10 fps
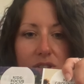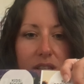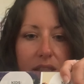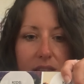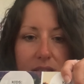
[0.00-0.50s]
just
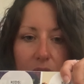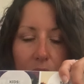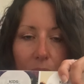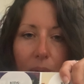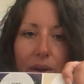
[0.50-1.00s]
like the
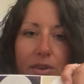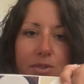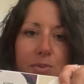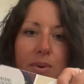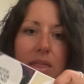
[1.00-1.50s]
single
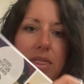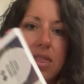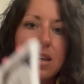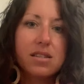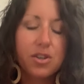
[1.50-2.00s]
oils with
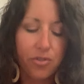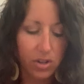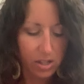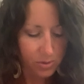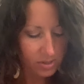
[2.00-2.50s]
the
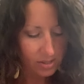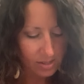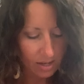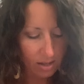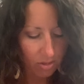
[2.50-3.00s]
different uses.
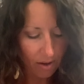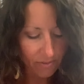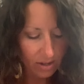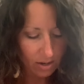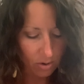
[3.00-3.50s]
And I love
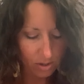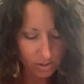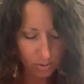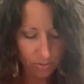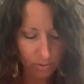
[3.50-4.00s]
that it
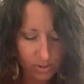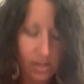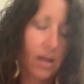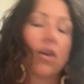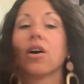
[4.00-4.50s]
also throws
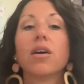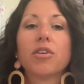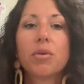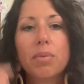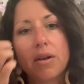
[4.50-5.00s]
in here a
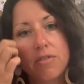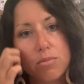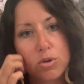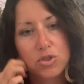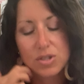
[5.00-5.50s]
little bit of
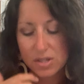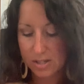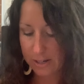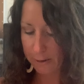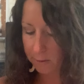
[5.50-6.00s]

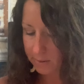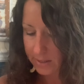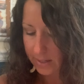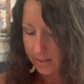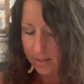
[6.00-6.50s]
emotions too.
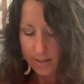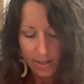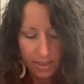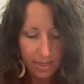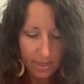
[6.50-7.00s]

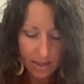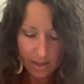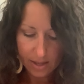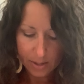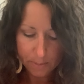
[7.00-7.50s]

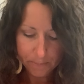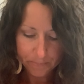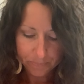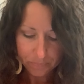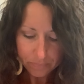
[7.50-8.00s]
Then
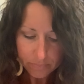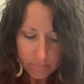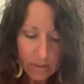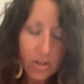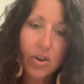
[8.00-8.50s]

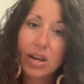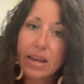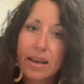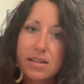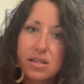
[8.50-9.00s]
you're going to
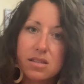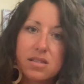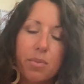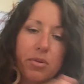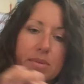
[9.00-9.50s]
get into the
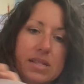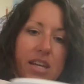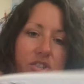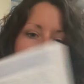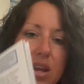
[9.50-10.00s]

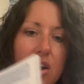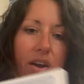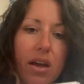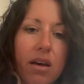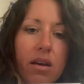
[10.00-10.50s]
supplementation
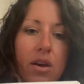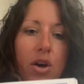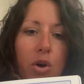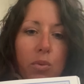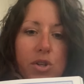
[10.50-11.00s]
area,
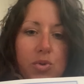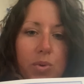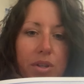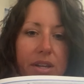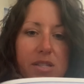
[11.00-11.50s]
which
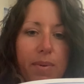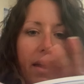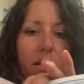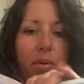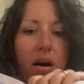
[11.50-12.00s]
will
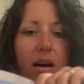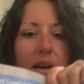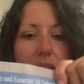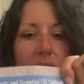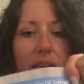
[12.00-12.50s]
expand
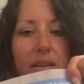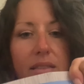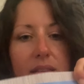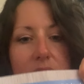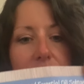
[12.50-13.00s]
upon
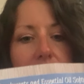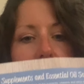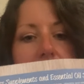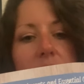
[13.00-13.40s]
the different